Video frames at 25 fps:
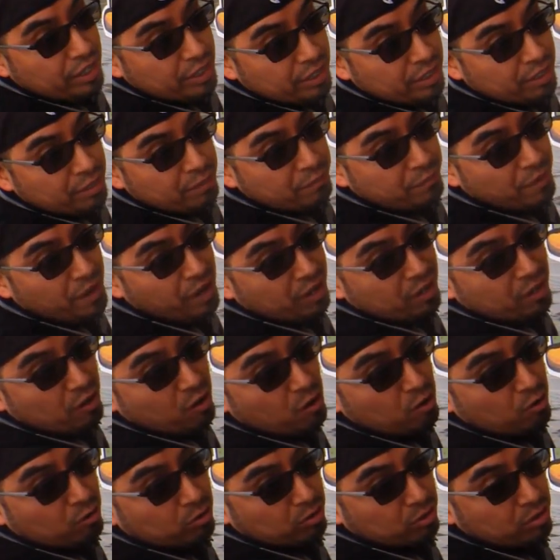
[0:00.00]
and five
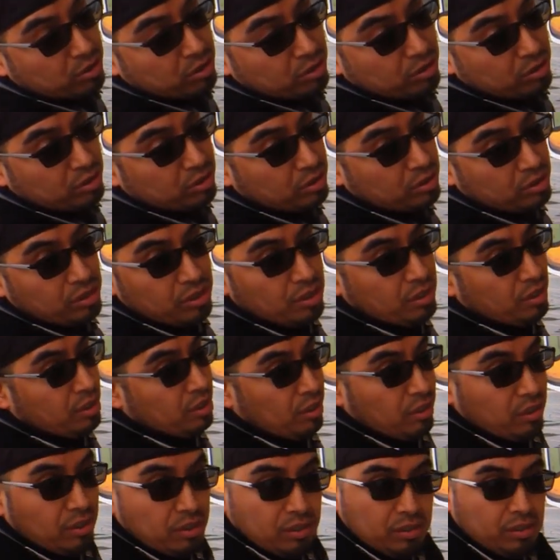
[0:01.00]
holes. Jose
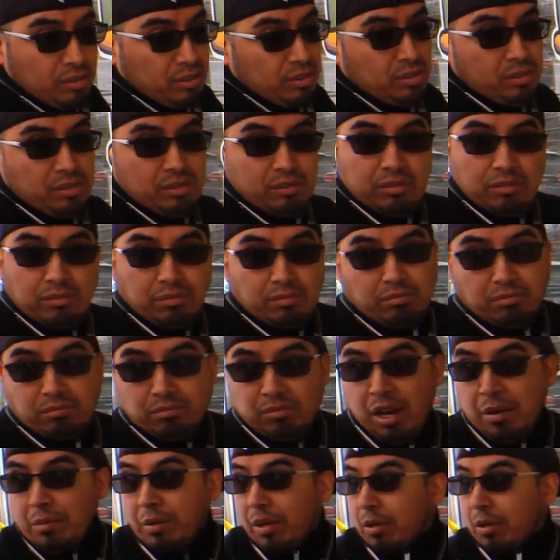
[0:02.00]
Diaz owns a Mexican